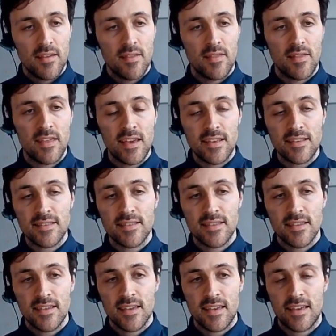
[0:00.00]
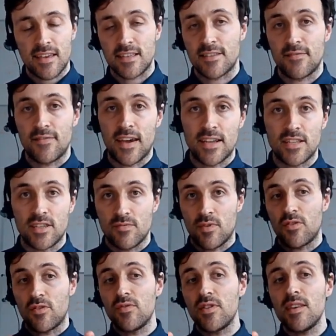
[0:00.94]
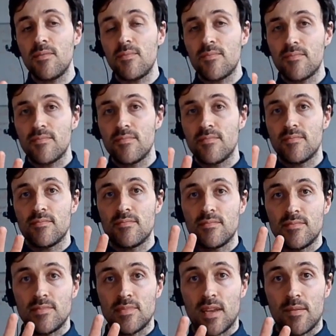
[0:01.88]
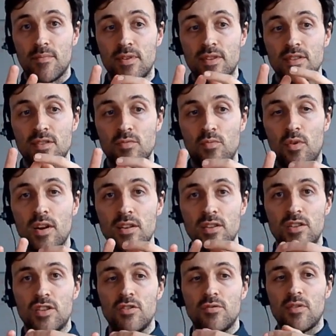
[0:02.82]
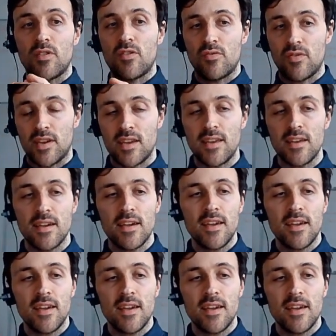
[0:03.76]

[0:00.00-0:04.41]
This is a vector with three numbers. It's 1, 2, and 3.